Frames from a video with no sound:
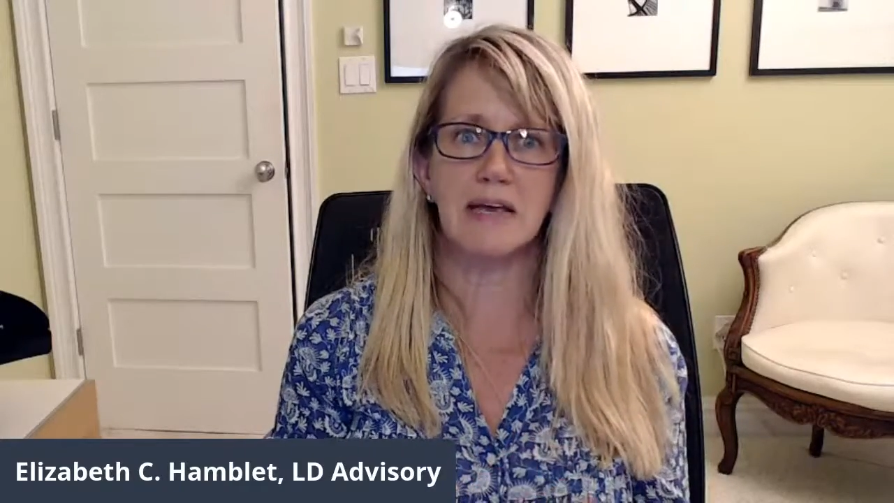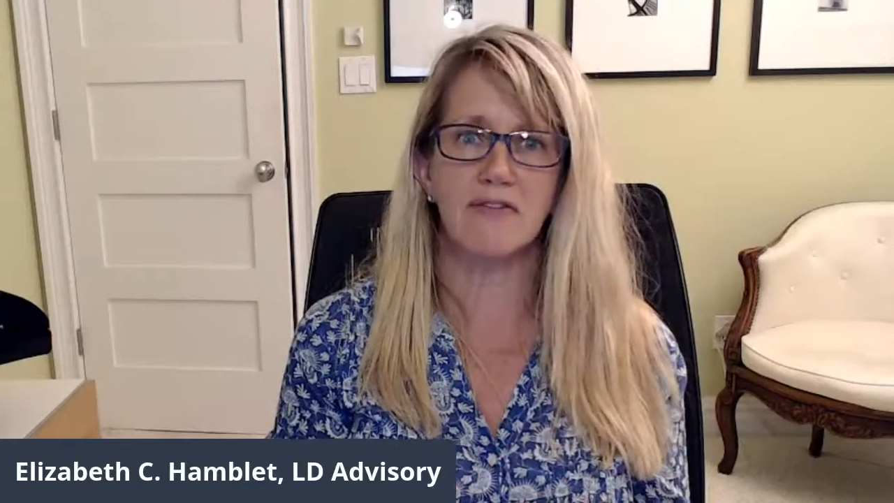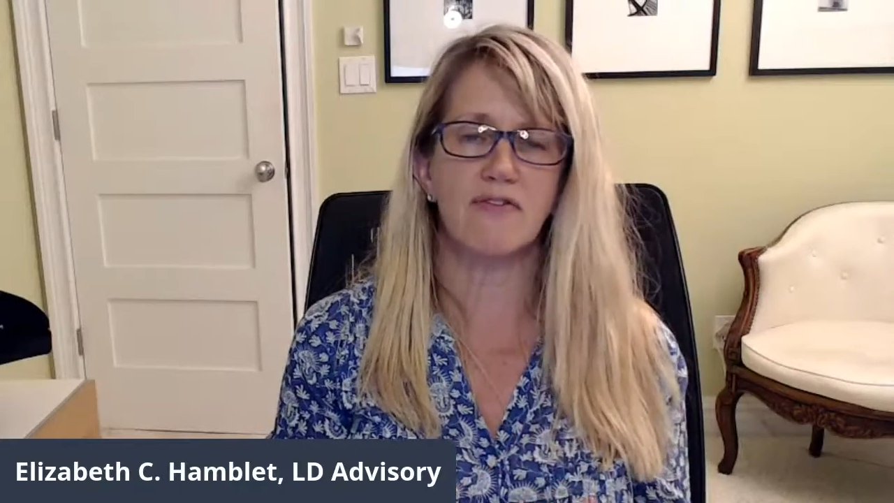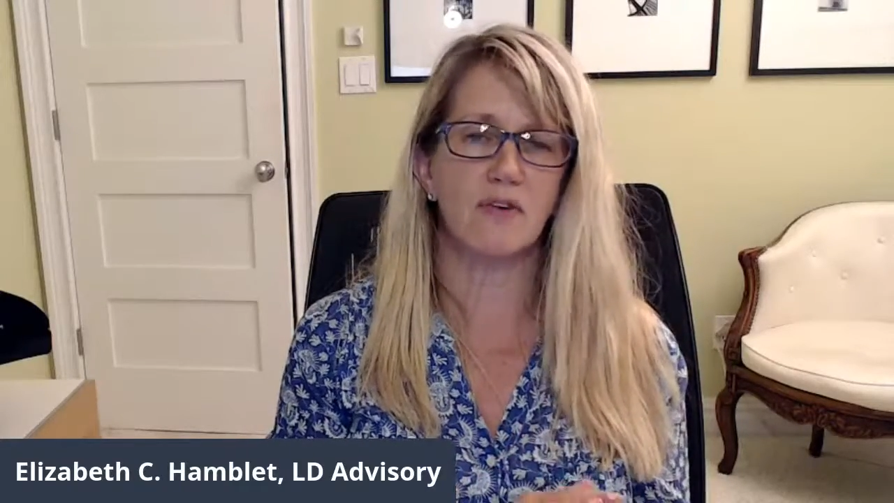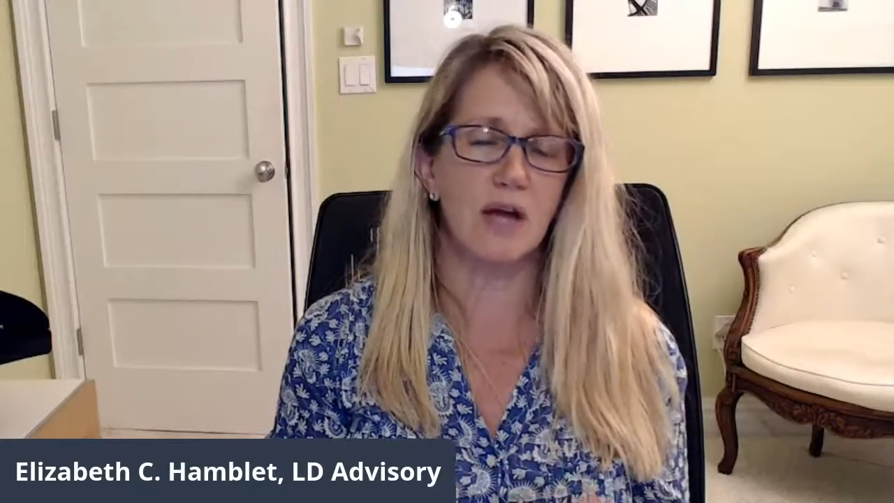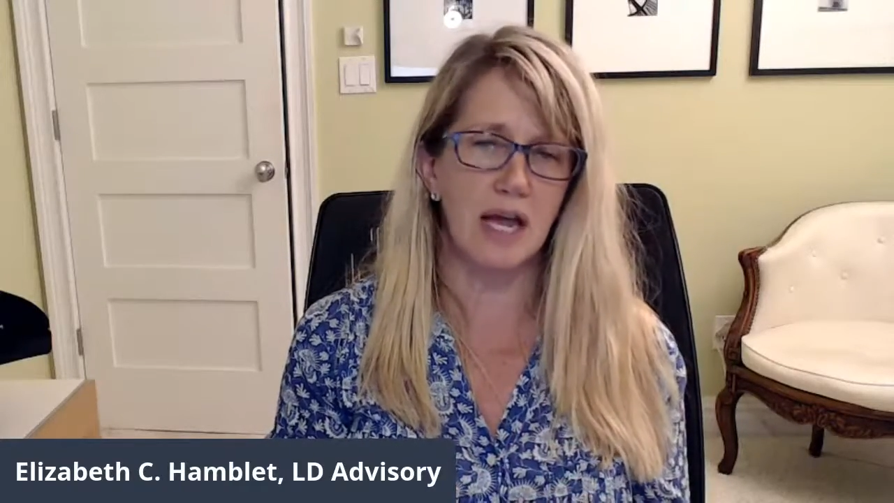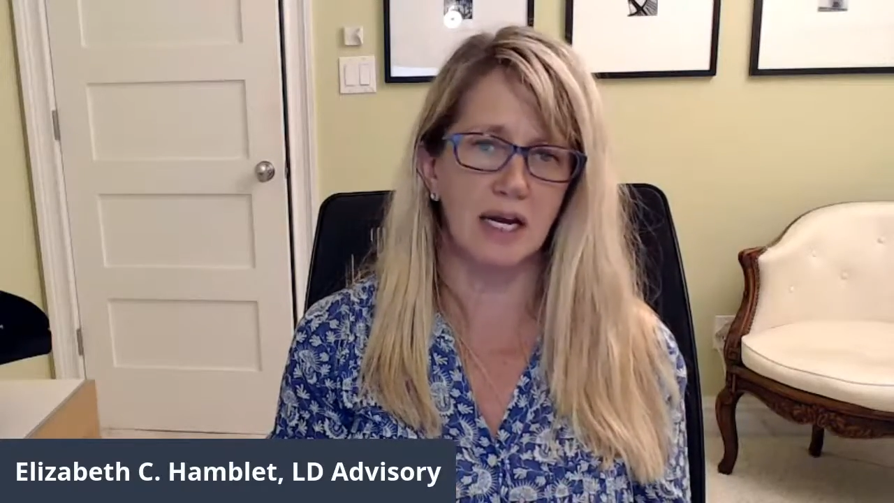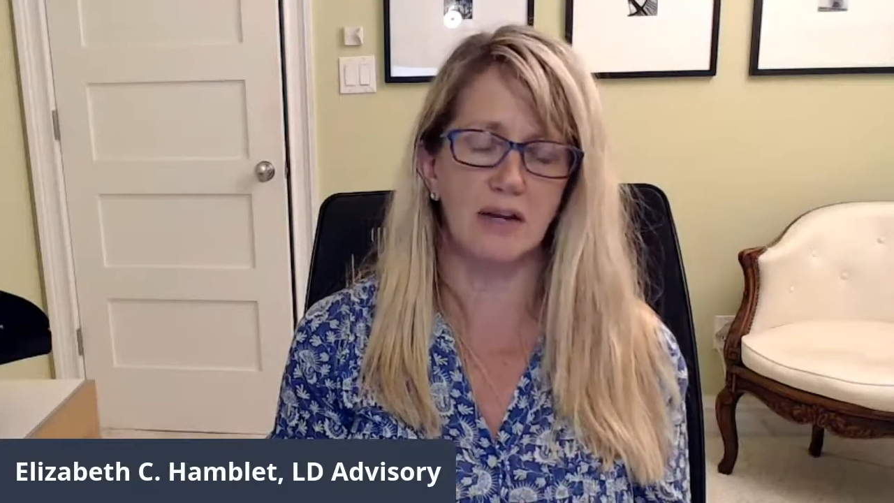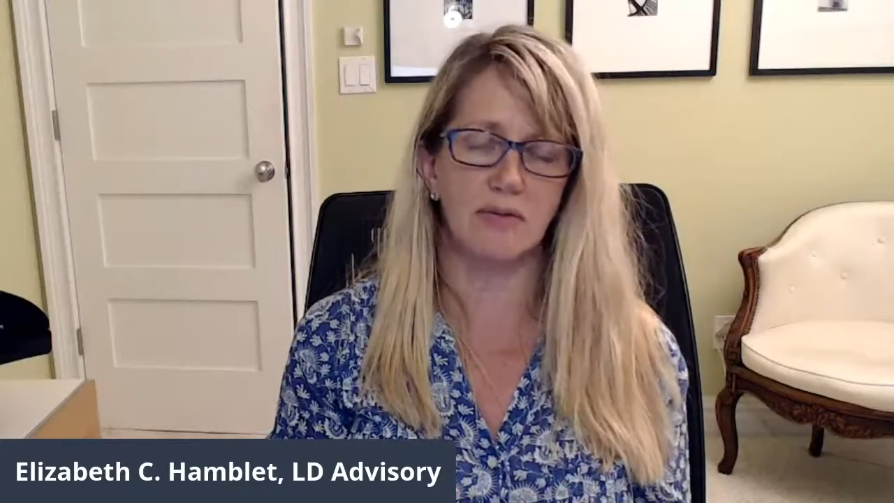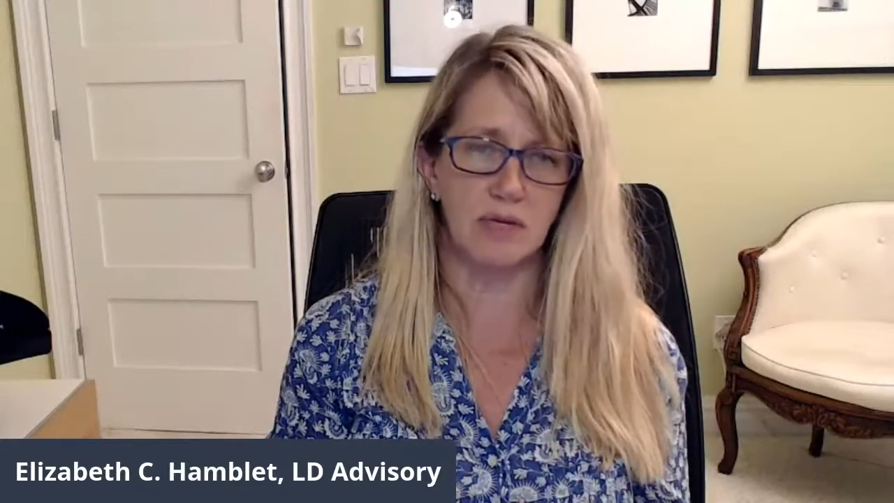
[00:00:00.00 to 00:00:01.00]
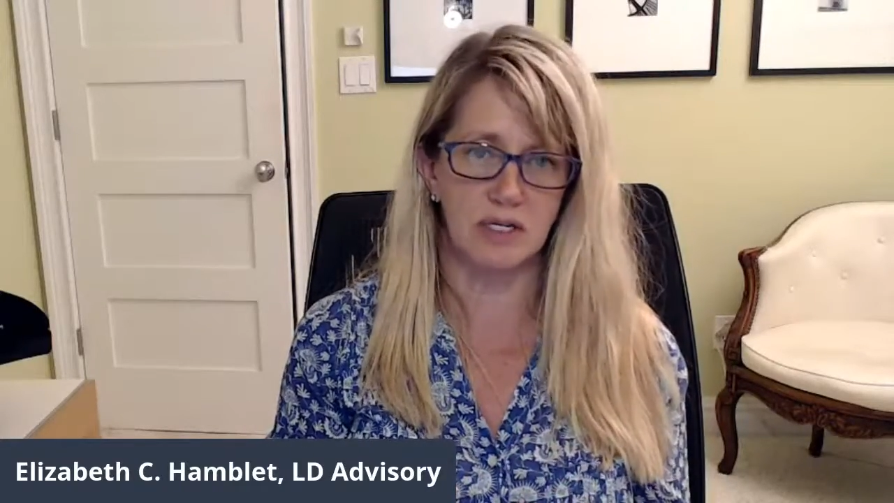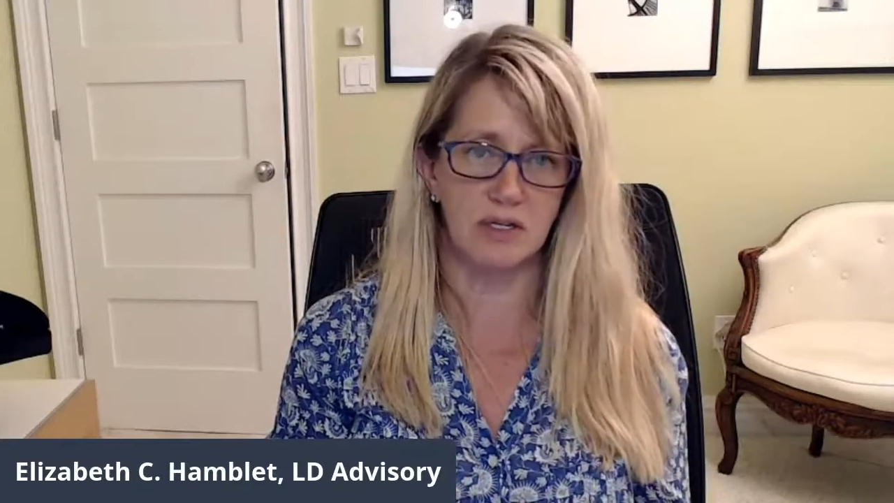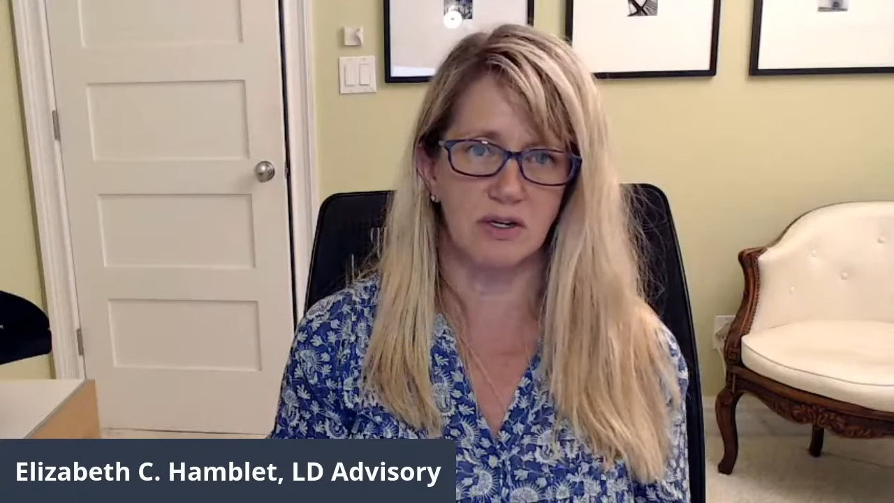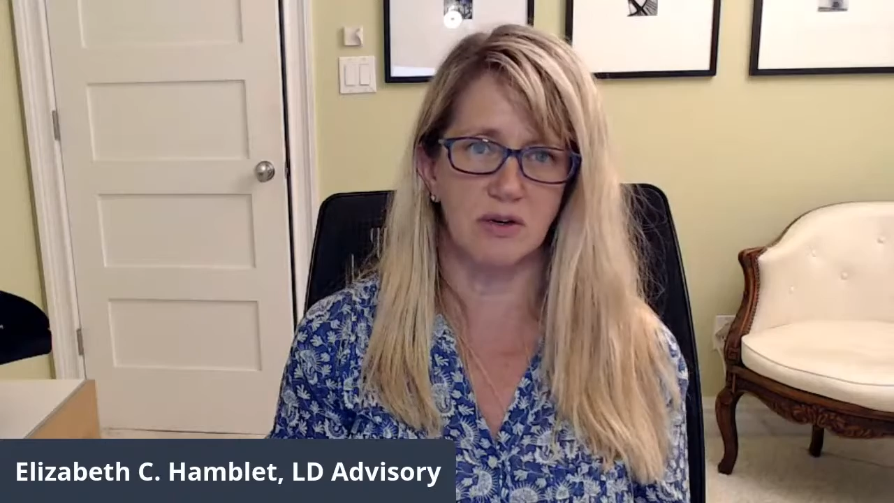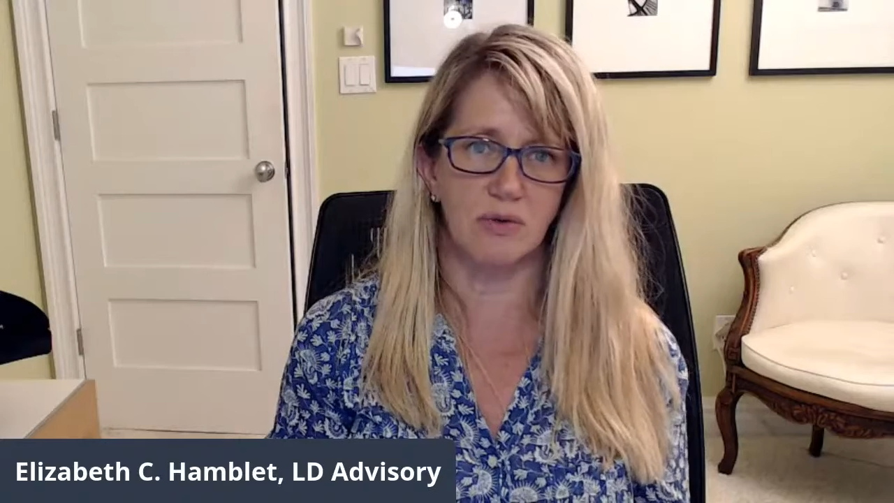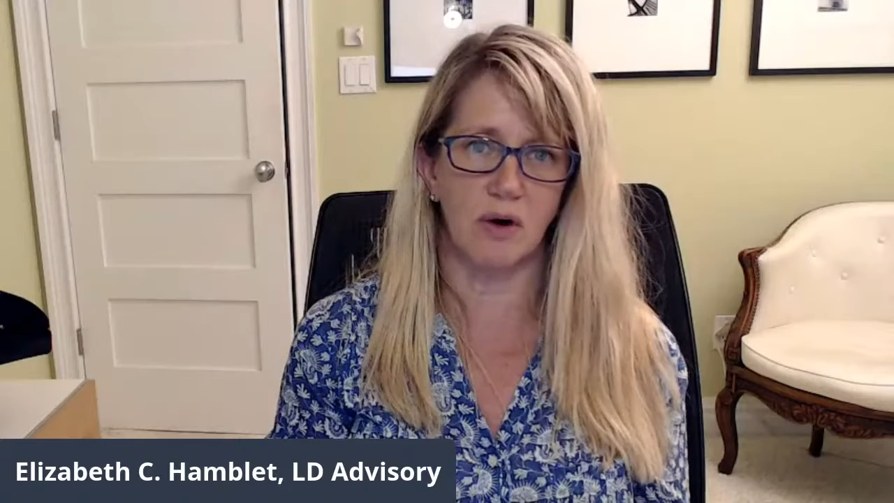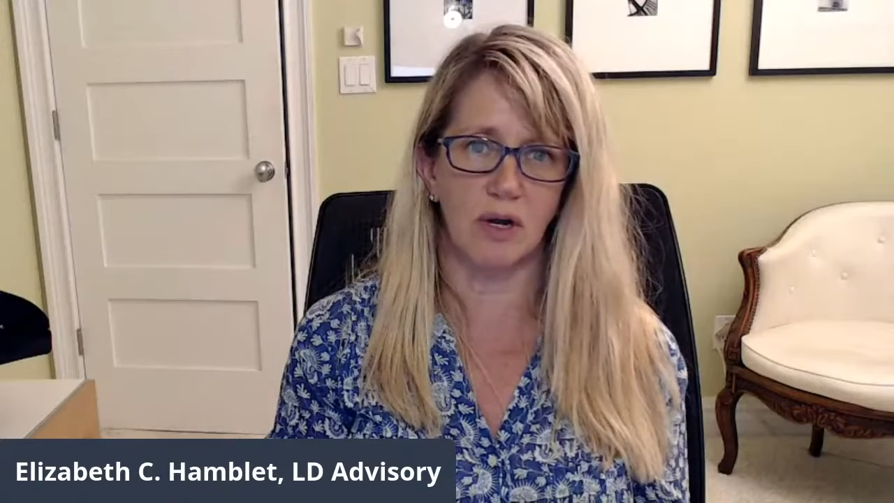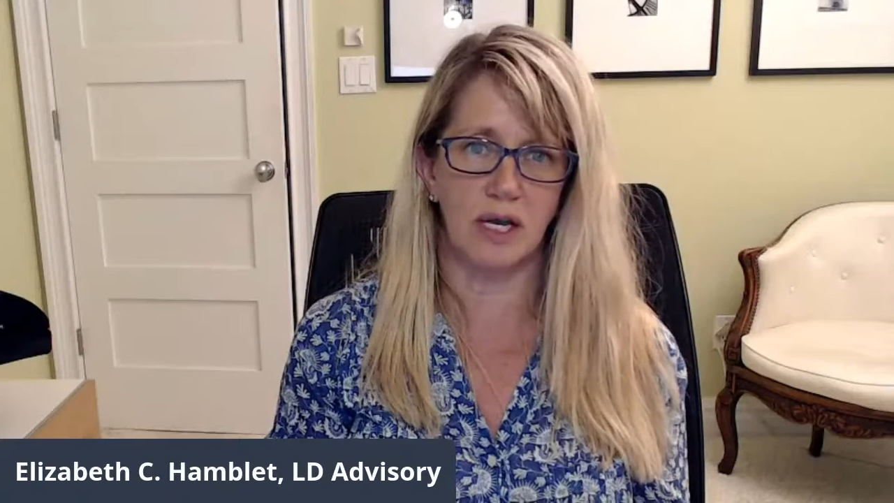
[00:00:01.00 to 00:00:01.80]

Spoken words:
if for any reason you are